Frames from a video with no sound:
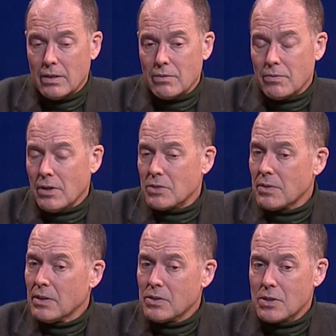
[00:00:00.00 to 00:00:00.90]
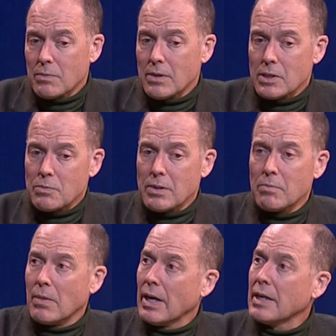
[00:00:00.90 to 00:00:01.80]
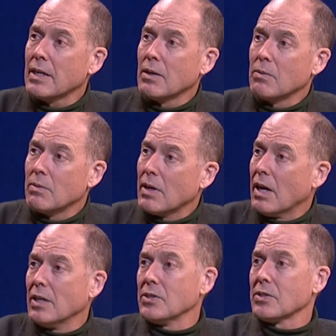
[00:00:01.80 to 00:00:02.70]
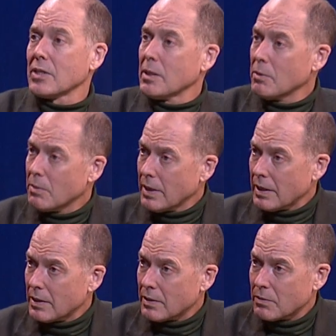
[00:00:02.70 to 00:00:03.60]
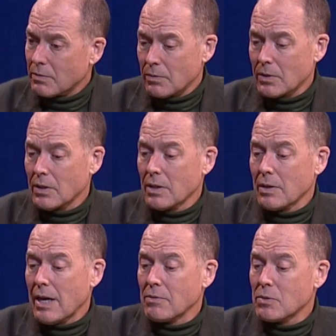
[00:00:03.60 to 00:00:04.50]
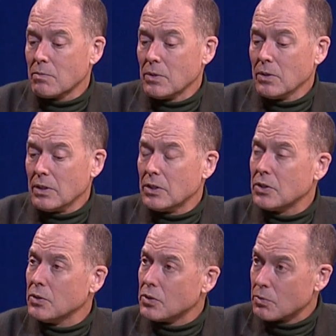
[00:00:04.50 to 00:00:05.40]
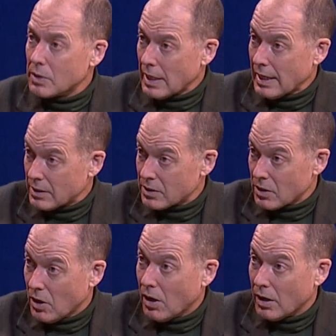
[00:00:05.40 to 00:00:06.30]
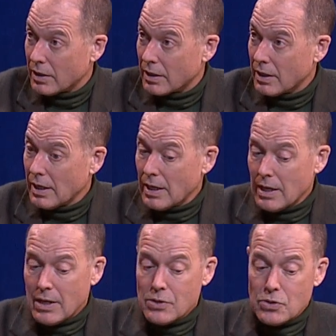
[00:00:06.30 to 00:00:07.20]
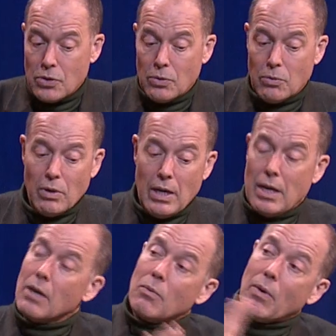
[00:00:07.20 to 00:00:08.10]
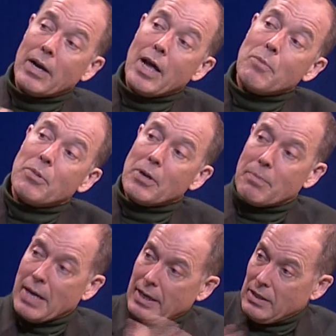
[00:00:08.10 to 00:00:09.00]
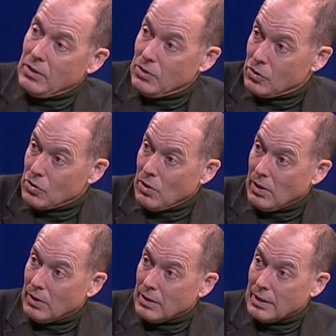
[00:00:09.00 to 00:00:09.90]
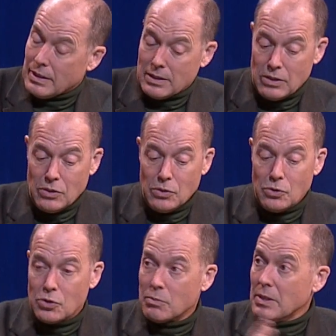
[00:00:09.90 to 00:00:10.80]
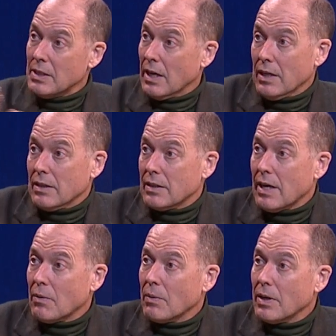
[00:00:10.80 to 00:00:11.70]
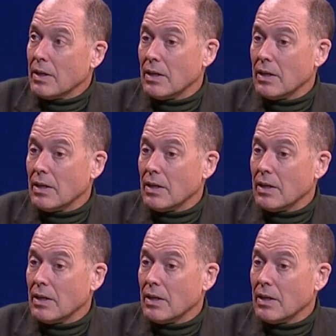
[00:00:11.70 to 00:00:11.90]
Phosphate is something that's being mined at an unsustainable rate. We're going to have some real issues when that's gone. So why not put it back into the soil? It used to be done that way